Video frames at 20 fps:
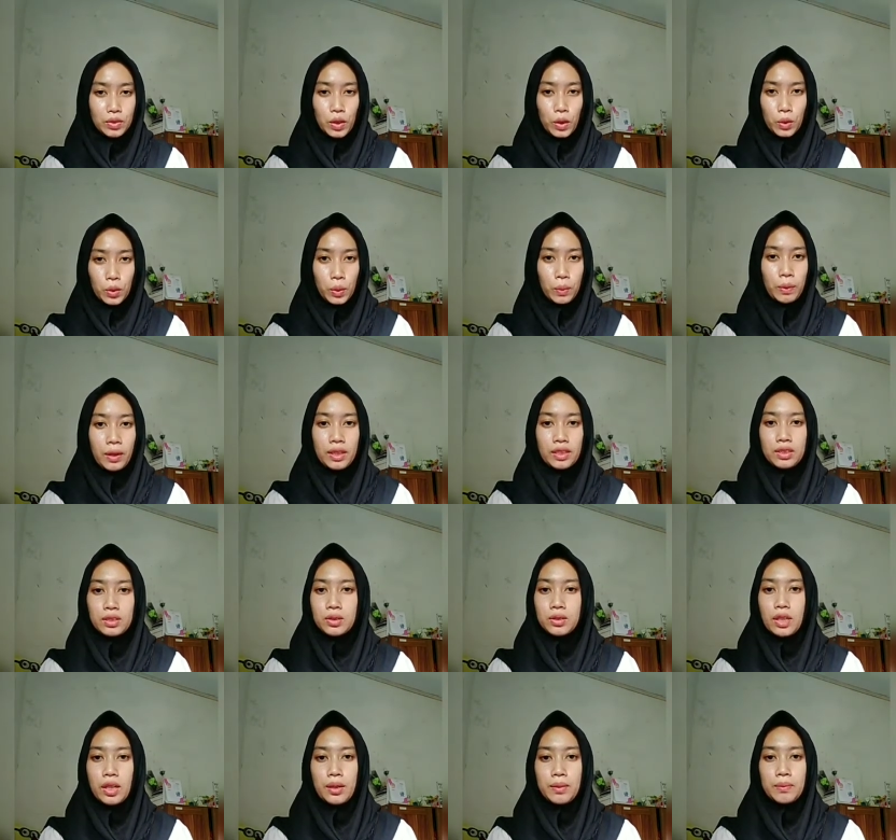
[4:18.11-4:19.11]
to make
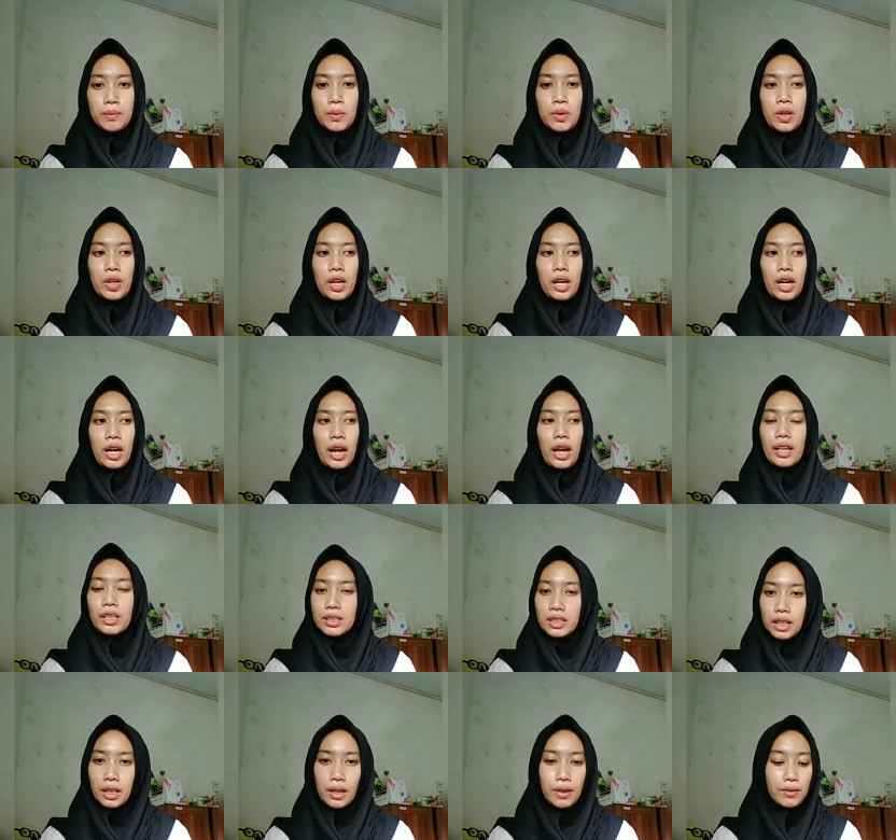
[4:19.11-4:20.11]
student more
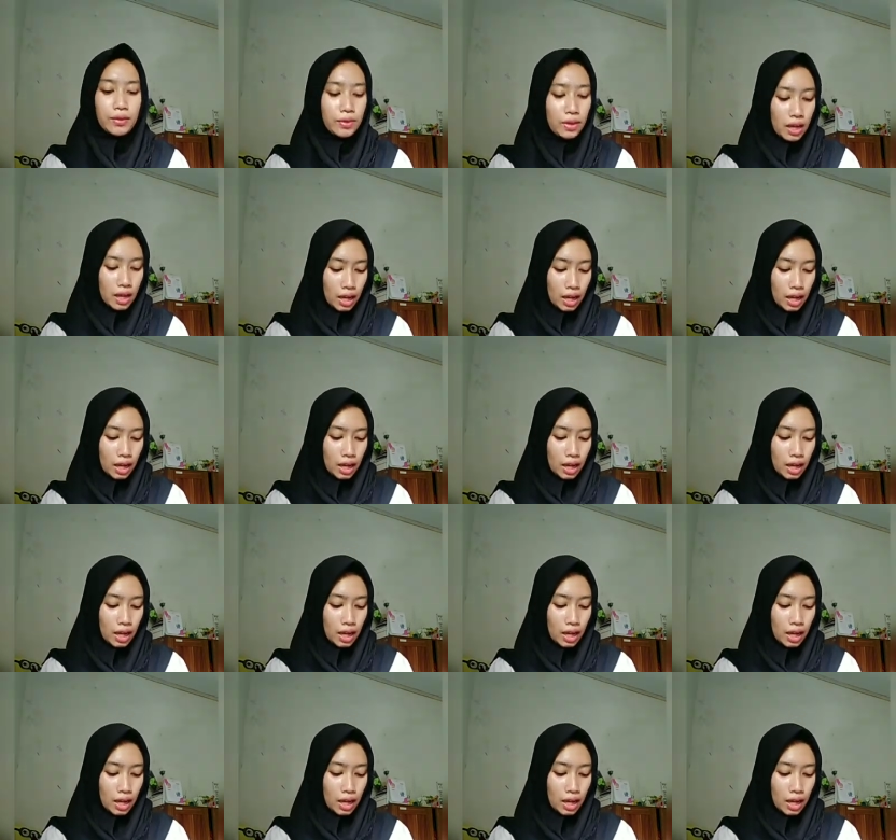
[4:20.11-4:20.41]
active,